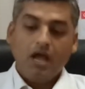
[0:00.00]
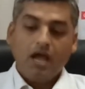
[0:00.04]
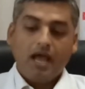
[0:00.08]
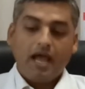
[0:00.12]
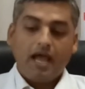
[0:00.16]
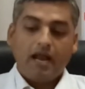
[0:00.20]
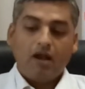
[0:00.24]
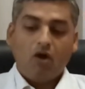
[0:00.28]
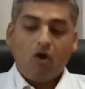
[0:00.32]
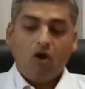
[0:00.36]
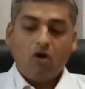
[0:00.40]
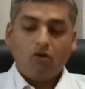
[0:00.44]

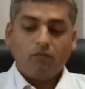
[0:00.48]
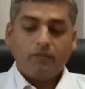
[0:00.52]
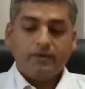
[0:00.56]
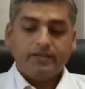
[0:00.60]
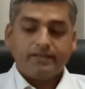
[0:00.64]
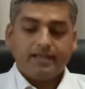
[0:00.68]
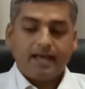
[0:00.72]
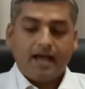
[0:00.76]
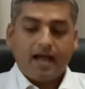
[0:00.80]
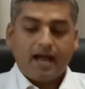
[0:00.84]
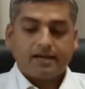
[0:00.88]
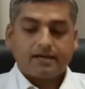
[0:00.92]
Along
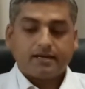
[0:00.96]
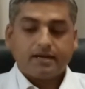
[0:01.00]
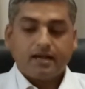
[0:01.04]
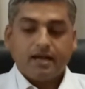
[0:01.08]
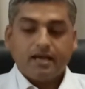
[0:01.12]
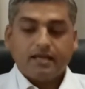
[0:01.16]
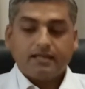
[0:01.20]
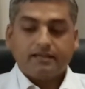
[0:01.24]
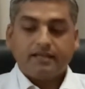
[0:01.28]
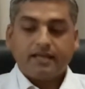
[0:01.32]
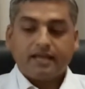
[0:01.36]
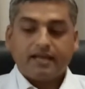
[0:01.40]
with that,
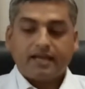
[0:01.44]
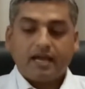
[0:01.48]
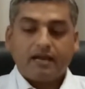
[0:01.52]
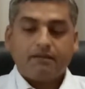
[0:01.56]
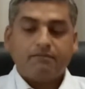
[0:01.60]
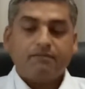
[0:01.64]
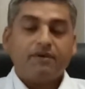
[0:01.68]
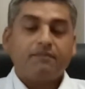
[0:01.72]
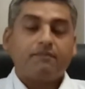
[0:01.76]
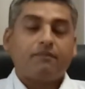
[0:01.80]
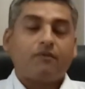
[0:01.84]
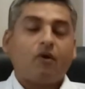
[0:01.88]
there
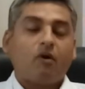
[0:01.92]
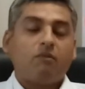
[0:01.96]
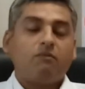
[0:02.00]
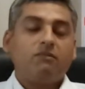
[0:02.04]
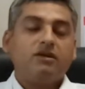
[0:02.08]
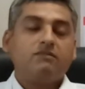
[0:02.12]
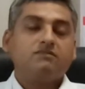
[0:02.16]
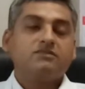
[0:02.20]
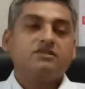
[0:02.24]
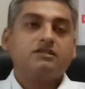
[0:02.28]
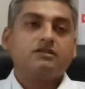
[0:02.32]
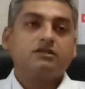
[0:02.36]
can be
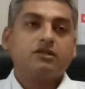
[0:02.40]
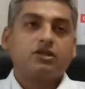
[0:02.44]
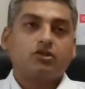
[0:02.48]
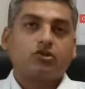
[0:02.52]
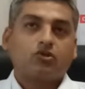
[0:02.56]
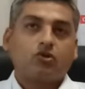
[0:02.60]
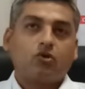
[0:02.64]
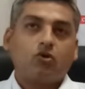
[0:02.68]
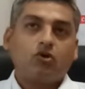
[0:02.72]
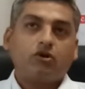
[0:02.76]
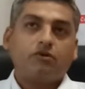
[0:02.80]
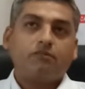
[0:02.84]
problems in the
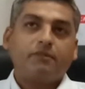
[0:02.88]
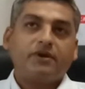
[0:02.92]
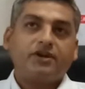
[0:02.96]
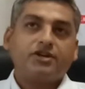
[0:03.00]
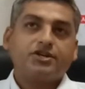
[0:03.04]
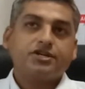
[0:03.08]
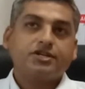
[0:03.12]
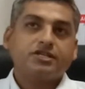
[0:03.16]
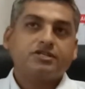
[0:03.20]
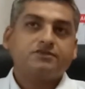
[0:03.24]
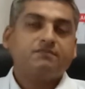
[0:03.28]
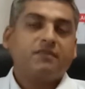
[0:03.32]
throat.
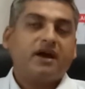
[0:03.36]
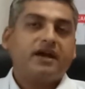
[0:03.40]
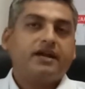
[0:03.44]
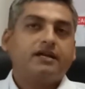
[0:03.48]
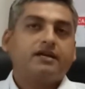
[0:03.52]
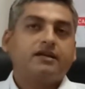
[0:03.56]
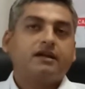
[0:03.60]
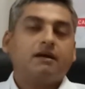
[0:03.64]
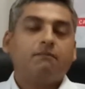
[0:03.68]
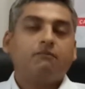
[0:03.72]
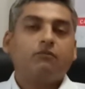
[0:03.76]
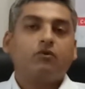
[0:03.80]
Patients
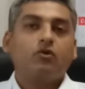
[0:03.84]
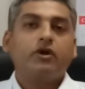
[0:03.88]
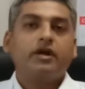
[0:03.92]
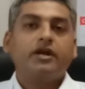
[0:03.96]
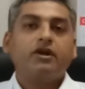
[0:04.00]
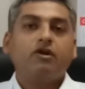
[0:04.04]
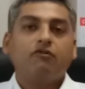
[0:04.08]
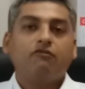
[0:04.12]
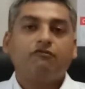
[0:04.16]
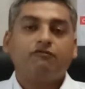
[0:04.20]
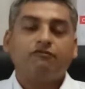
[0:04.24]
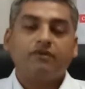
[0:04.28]
might
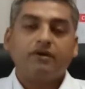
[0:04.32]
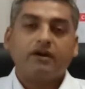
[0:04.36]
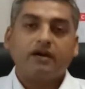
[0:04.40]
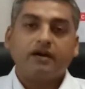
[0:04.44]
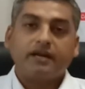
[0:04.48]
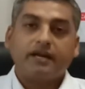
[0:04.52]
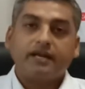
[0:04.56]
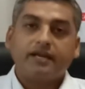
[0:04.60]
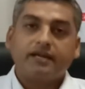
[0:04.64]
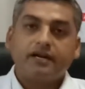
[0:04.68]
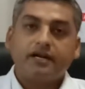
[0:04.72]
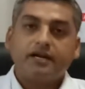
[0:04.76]
complain of
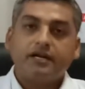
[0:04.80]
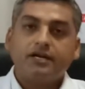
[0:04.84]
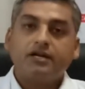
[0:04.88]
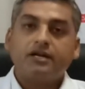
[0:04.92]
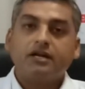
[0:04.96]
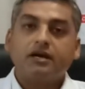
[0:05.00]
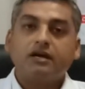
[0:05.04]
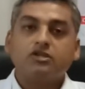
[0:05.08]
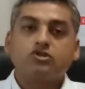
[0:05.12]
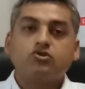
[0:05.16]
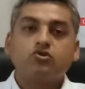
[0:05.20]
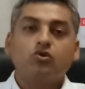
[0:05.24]

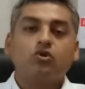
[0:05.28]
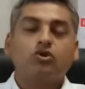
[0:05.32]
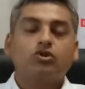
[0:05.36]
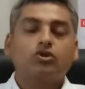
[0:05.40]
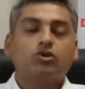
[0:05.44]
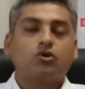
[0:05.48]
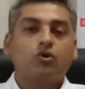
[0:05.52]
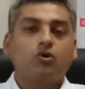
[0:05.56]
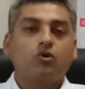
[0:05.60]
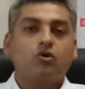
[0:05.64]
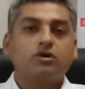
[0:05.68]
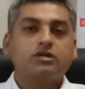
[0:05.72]
recurrent sore
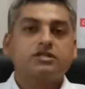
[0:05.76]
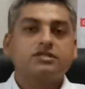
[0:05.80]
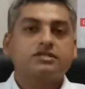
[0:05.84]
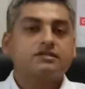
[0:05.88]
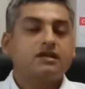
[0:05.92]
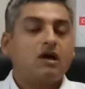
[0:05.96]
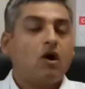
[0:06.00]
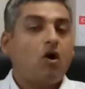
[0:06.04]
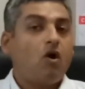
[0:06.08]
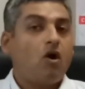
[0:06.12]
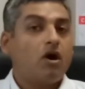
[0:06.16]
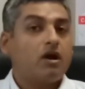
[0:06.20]

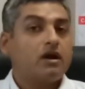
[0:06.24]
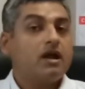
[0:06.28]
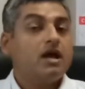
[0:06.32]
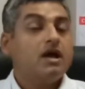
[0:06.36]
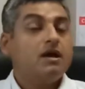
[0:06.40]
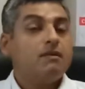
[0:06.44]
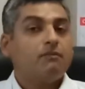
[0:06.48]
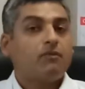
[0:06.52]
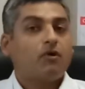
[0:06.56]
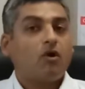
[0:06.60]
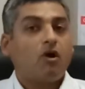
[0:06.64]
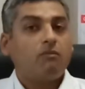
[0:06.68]
throats, or
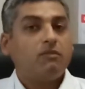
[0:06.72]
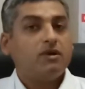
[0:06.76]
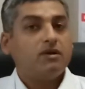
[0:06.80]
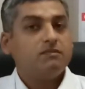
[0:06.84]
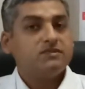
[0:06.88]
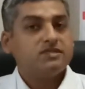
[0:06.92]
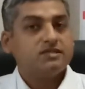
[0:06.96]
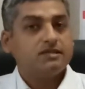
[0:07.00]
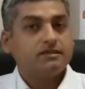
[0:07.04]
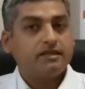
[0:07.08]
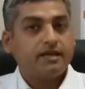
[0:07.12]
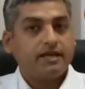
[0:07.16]

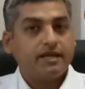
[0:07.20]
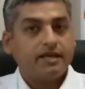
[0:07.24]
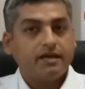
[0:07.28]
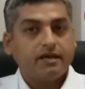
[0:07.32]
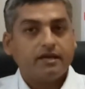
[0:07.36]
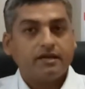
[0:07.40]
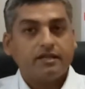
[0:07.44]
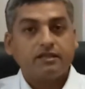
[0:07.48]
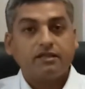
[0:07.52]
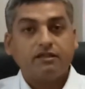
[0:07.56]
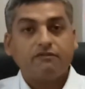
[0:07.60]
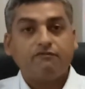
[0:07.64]
problems in the
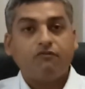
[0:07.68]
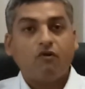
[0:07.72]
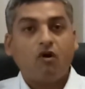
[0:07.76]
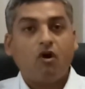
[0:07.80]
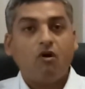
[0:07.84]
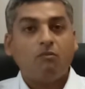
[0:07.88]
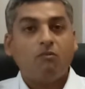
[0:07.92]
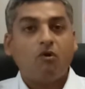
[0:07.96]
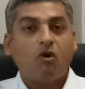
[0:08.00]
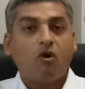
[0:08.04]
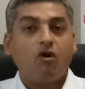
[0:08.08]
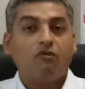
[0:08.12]
ear in the
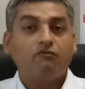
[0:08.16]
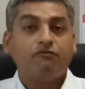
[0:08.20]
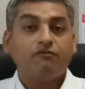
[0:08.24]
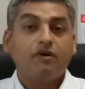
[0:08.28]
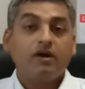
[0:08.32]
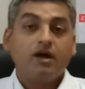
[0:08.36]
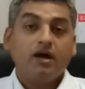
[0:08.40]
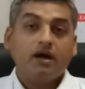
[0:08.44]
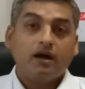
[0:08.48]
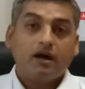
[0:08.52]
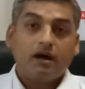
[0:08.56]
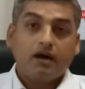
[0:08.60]
form of
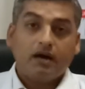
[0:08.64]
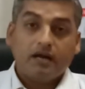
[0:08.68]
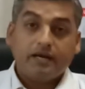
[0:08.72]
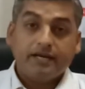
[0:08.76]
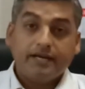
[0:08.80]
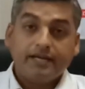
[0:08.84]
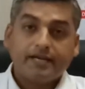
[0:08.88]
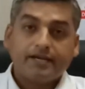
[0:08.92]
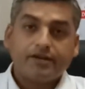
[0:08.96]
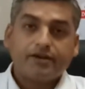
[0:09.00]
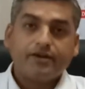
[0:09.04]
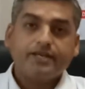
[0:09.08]

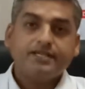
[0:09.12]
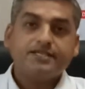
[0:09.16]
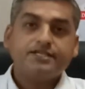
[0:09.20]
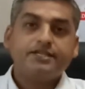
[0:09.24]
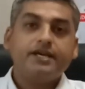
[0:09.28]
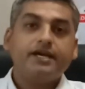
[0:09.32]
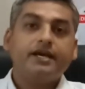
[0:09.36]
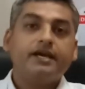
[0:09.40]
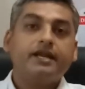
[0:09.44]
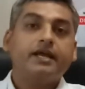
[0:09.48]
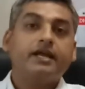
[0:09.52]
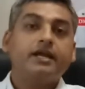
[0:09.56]

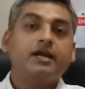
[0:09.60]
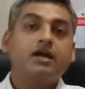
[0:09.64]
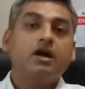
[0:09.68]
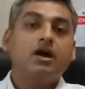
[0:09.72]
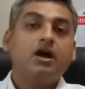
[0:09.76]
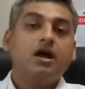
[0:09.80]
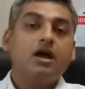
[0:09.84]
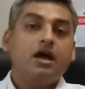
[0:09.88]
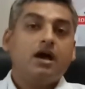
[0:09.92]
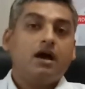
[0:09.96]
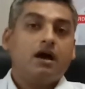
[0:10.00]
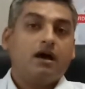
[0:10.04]
decreased
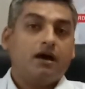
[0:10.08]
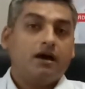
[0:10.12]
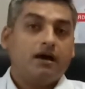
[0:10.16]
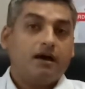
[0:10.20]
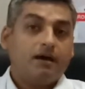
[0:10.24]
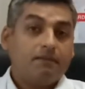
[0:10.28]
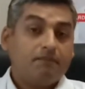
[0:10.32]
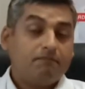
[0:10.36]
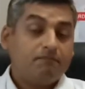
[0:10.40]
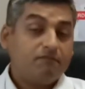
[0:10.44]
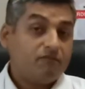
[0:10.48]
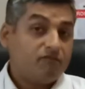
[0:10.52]
hearing,
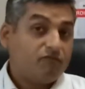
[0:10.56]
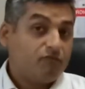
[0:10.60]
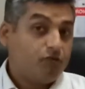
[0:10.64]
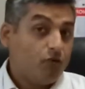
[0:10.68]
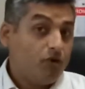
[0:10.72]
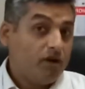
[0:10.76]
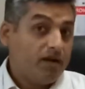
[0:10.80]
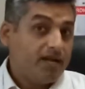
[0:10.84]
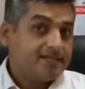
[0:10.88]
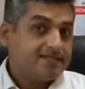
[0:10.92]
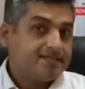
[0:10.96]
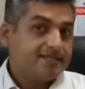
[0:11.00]

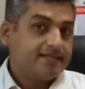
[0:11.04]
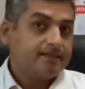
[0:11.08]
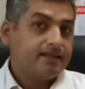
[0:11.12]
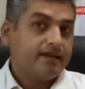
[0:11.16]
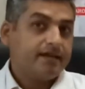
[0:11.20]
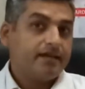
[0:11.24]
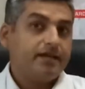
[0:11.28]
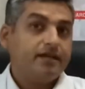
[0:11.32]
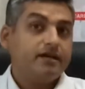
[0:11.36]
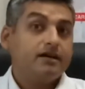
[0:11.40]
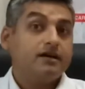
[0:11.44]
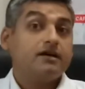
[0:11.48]
fullness in the
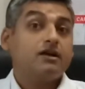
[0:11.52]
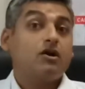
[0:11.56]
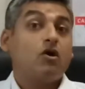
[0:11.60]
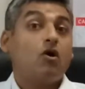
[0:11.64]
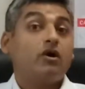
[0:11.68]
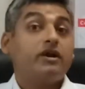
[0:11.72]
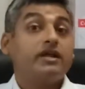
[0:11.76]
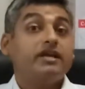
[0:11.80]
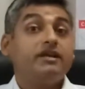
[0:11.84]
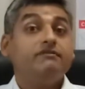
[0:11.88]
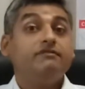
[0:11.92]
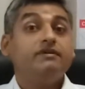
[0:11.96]
ear,
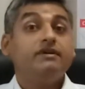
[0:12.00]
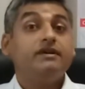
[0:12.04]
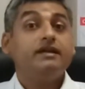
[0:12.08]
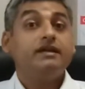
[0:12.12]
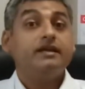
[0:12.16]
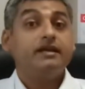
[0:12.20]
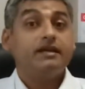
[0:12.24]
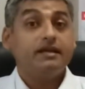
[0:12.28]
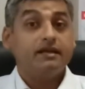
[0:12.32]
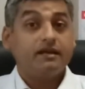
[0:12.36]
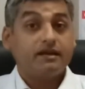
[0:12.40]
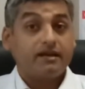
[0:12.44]
or
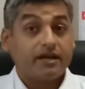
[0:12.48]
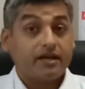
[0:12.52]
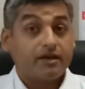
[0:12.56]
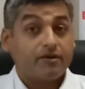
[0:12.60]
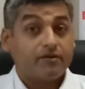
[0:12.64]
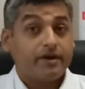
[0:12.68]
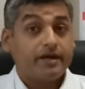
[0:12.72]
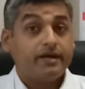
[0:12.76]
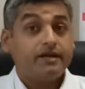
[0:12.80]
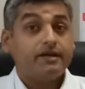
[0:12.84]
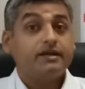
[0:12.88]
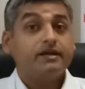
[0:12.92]
even
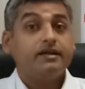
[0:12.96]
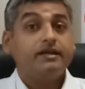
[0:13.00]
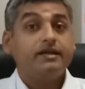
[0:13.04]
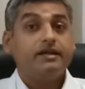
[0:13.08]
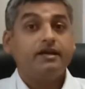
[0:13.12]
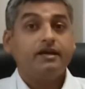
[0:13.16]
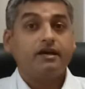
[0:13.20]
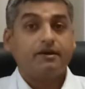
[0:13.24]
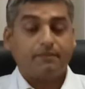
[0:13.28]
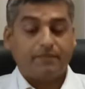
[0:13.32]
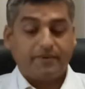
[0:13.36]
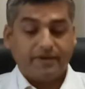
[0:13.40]
recurrent
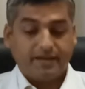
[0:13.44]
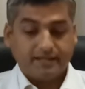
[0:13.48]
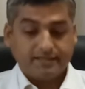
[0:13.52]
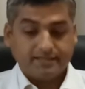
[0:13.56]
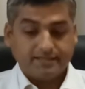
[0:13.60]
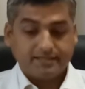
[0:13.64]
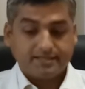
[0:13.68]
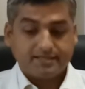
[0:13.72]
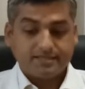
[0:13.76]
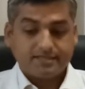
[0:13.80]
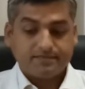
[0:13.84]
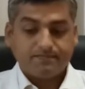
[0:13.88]
ear
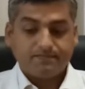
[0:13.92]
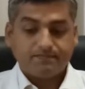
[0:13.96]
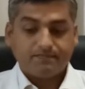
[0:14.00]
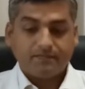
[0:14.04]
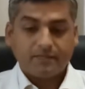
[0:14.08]
pains.